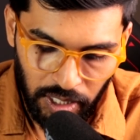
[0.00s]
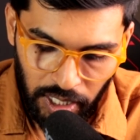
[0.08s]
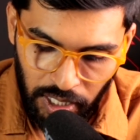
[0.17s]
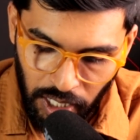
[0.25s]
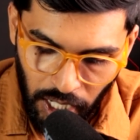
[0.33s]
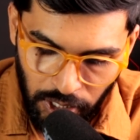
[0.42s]

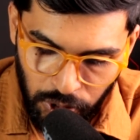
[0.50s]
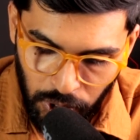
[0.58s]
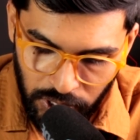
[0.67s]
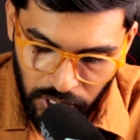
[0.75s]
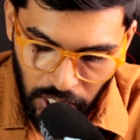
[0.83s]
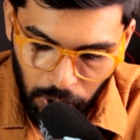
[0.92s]
and then
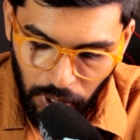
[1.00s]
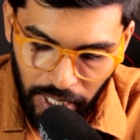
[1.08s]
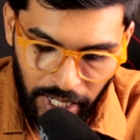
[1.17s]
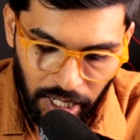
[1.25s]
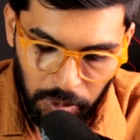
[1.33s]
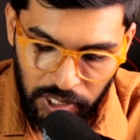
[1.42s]
Azure
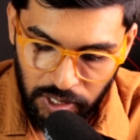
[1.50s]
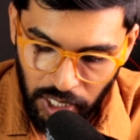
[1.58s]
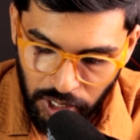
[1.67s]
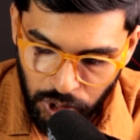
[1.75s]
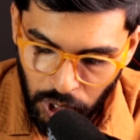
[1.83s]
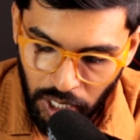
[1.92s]
SQL
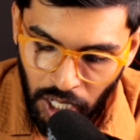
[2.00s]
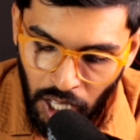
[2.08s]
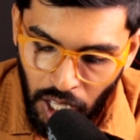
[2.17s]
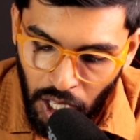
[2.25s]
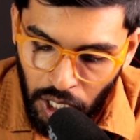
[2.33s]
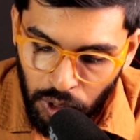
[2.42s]
Database in Azure,
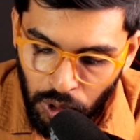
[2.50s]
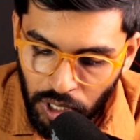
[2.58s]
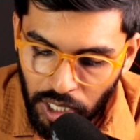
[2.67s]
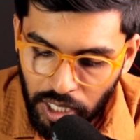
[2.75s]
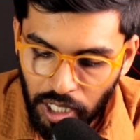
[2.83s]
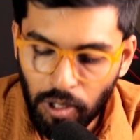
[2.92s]

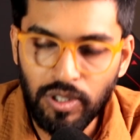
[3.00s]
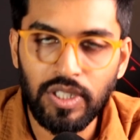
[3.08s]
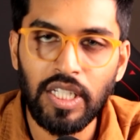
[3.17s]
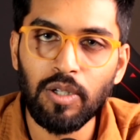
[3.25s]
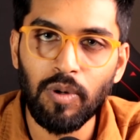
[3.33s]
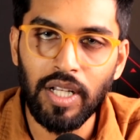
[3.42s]
Google
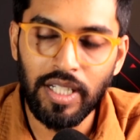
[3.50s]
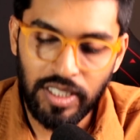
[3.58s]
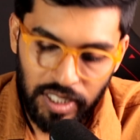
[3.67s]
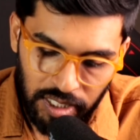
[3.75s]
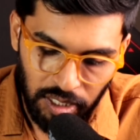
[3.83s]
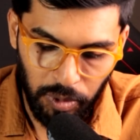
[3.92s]
Cloud SQL
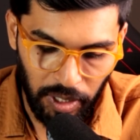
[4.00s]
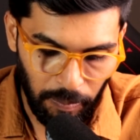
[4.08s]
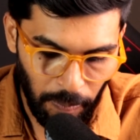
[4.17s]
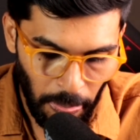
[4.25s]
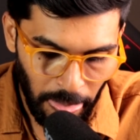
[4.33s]
in GCP.